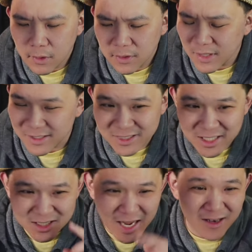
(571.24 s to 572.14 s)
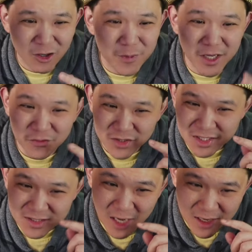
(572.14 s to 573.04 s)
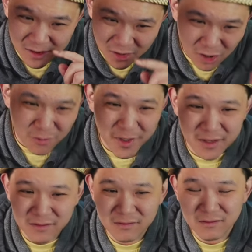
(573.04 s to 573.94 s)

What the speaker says: Yeah, just that little bit, if you just saw a little bit